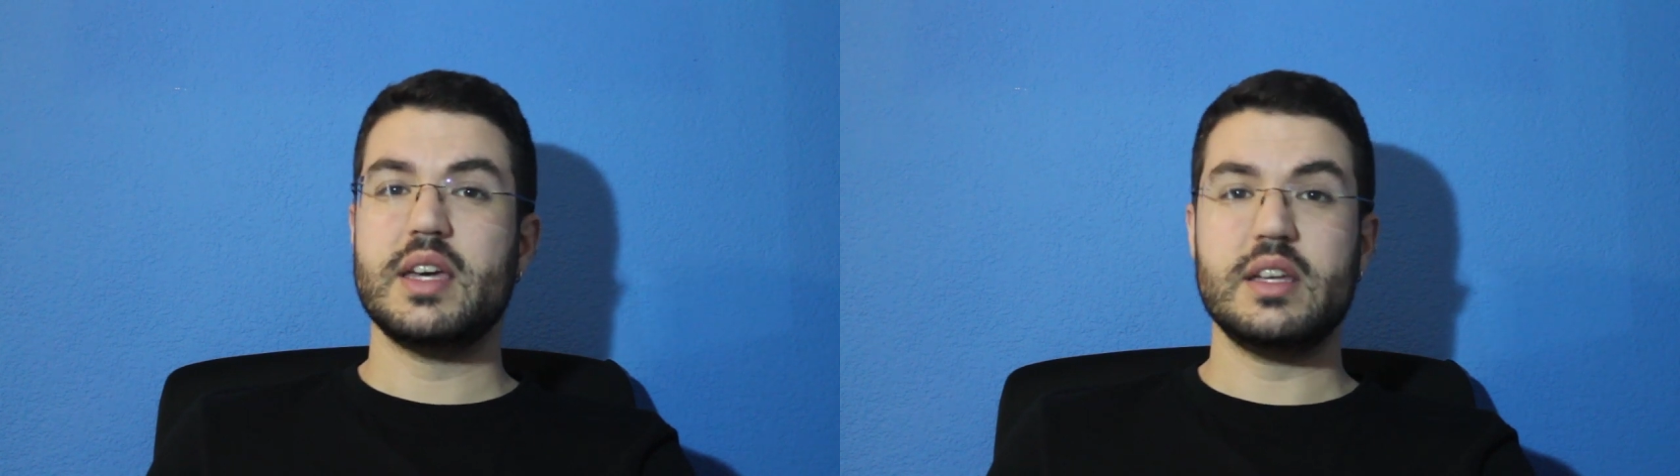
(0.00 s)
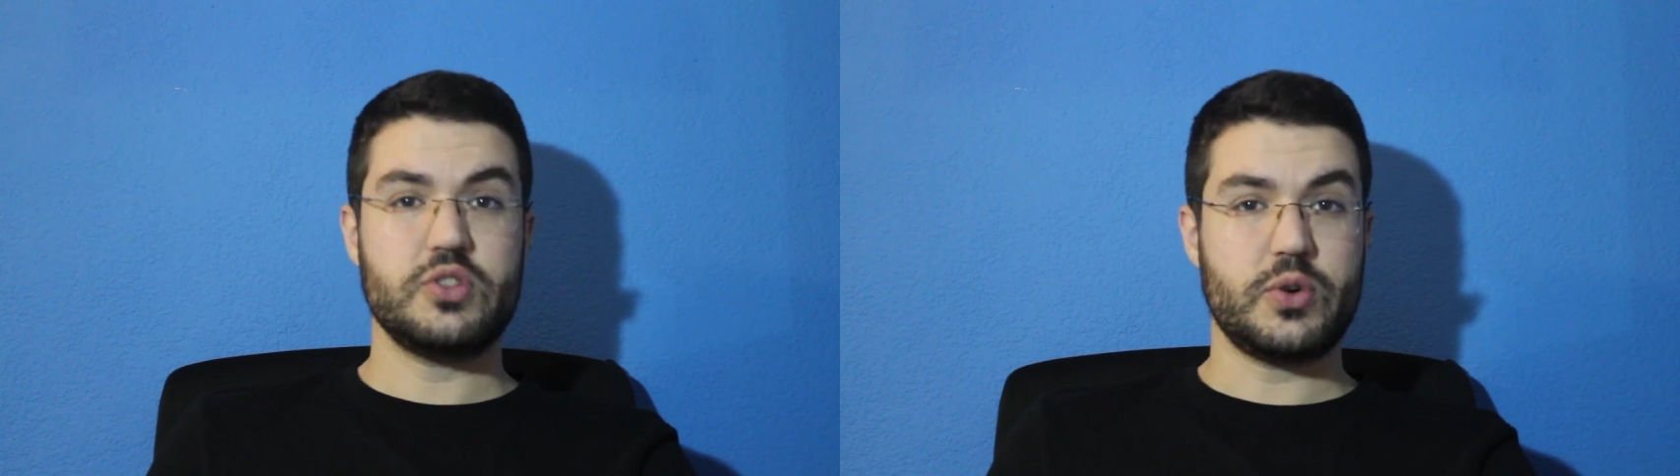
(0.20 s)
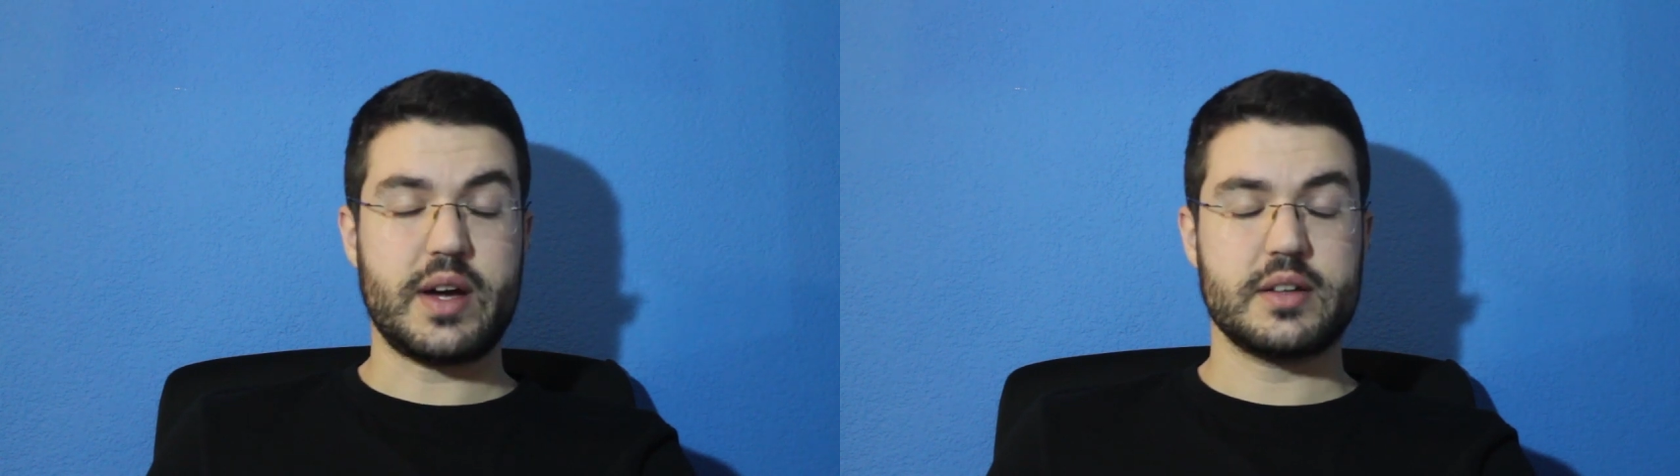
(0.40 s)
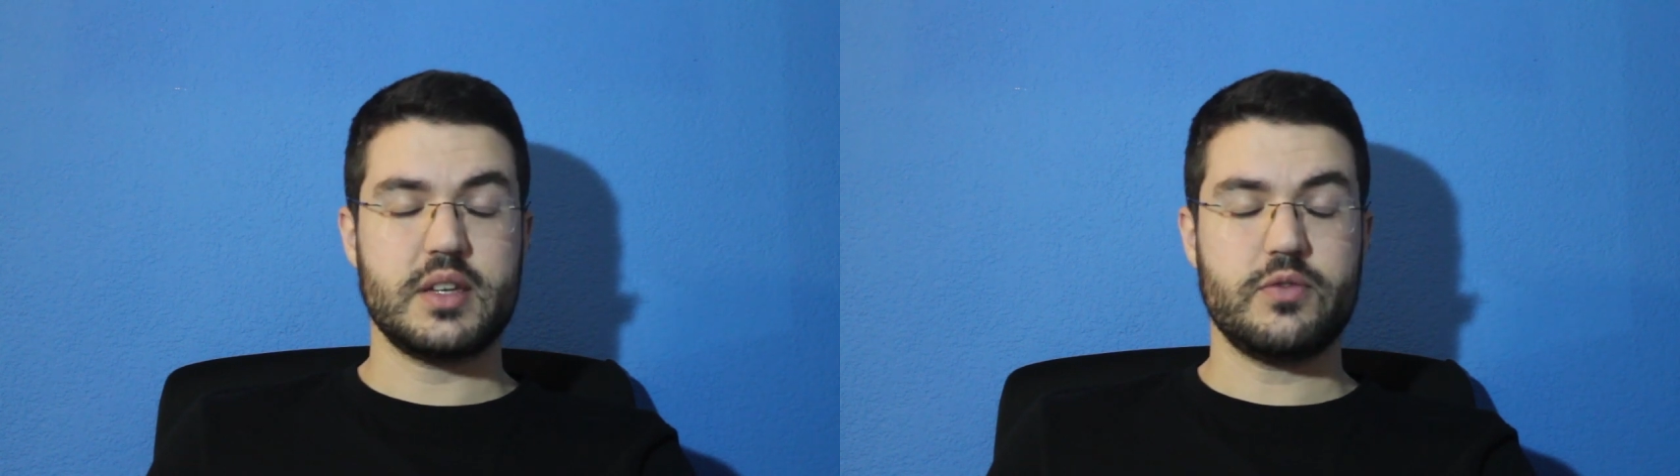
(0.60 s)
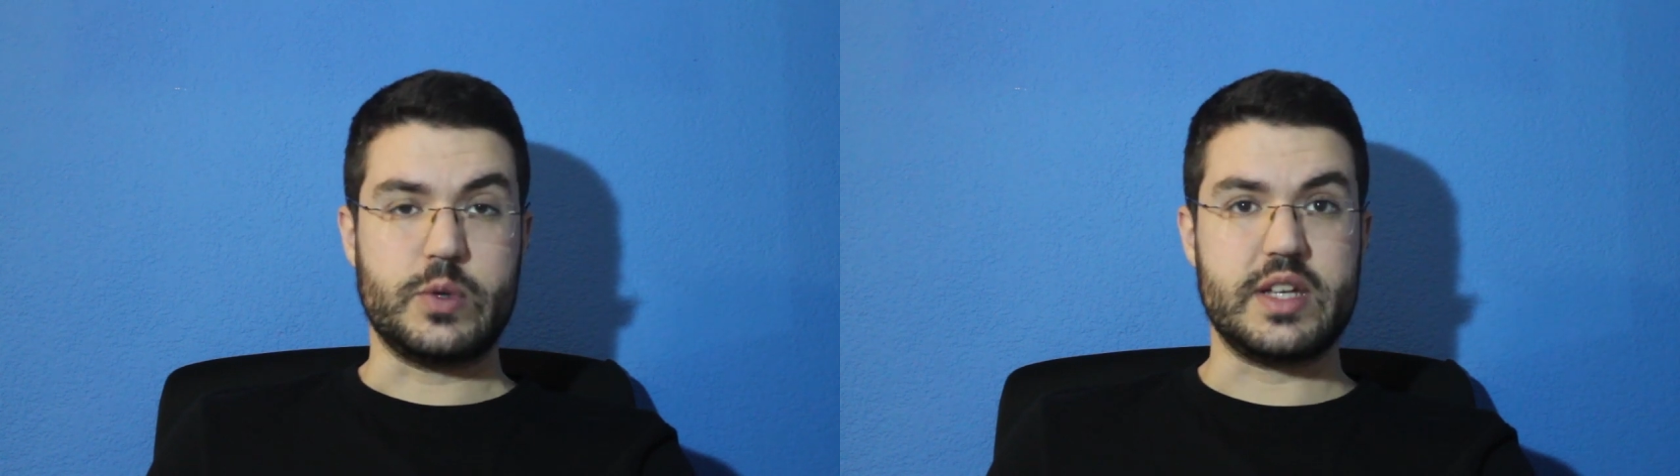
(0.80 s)

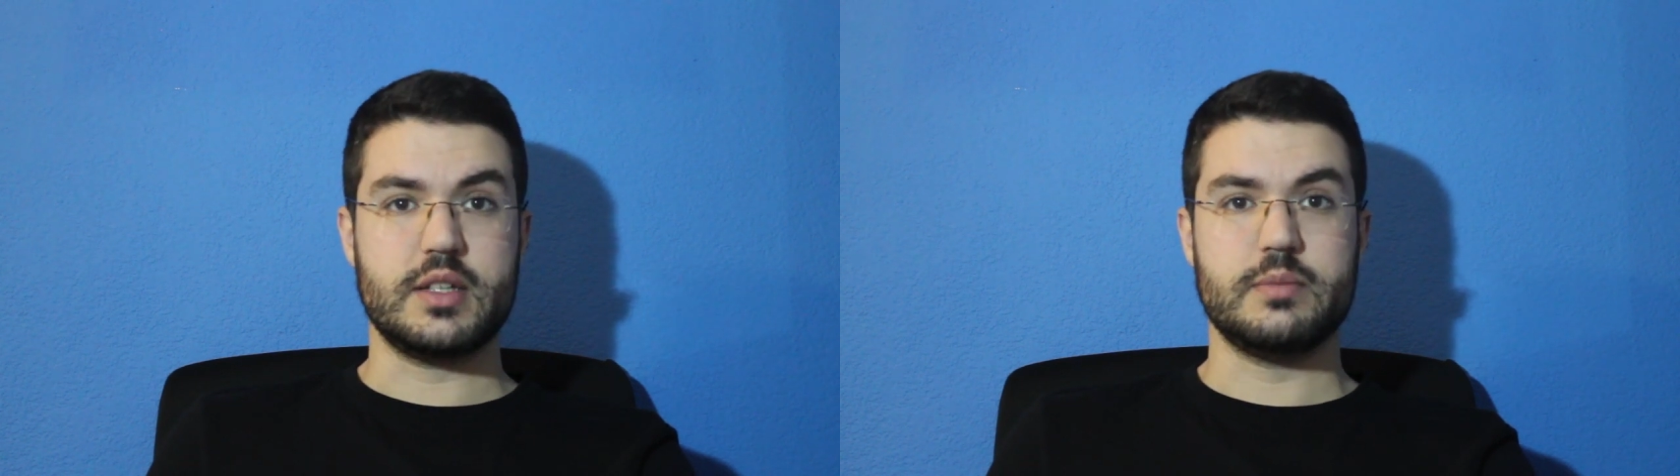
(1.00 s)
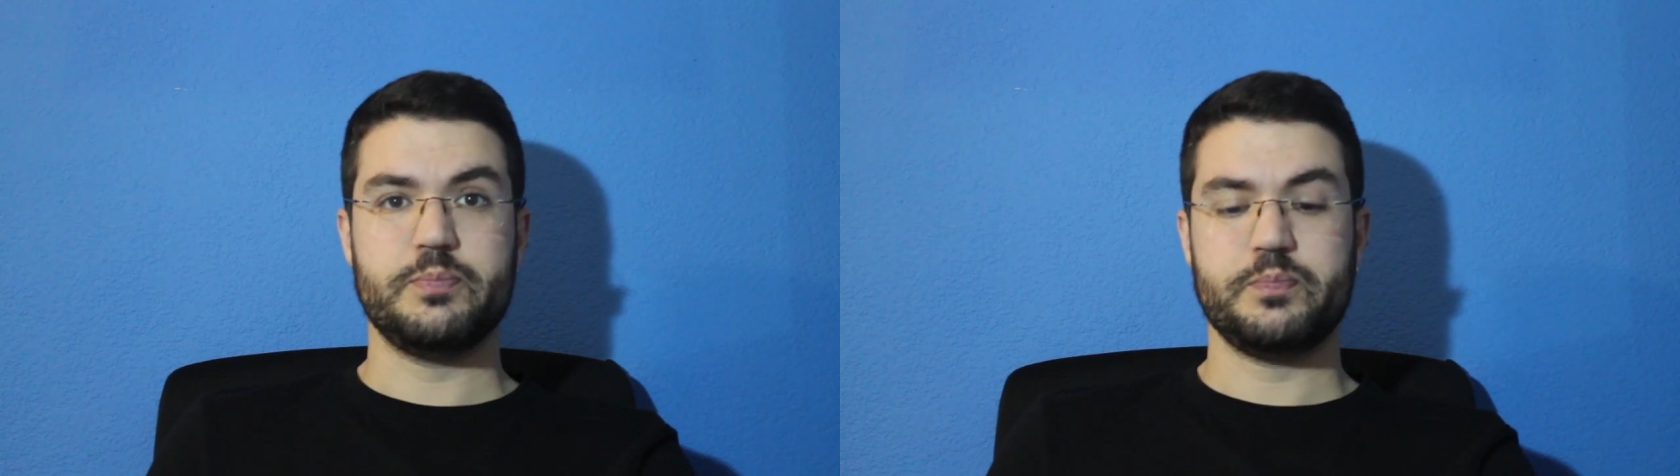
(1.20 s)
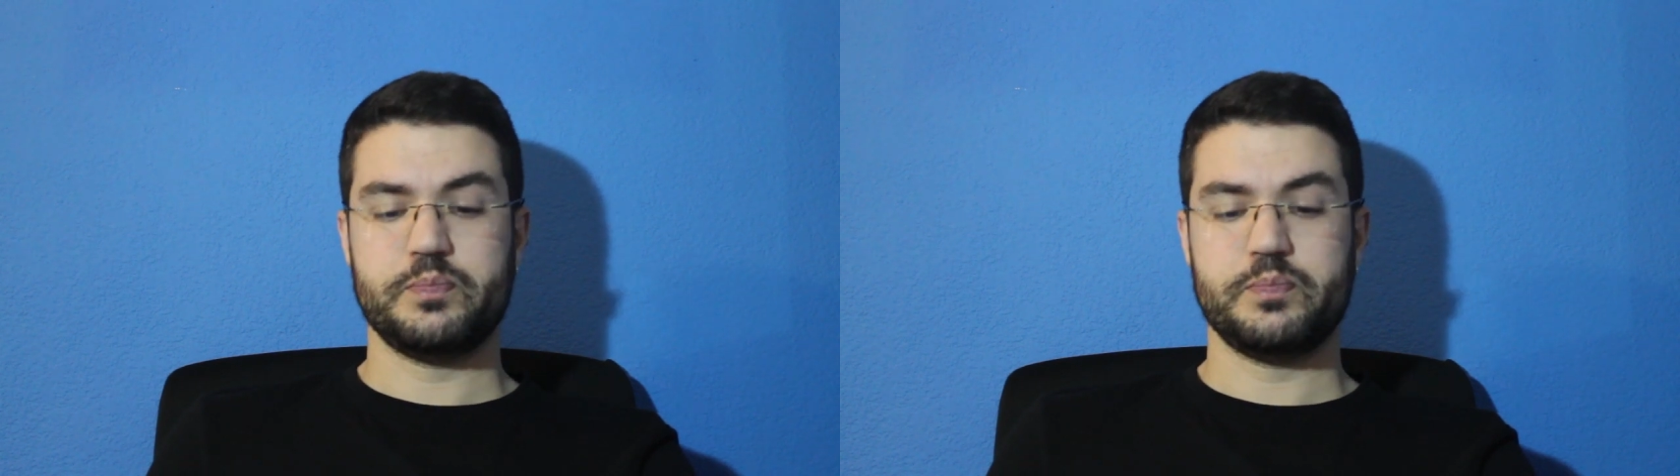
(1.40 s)
interactive reading.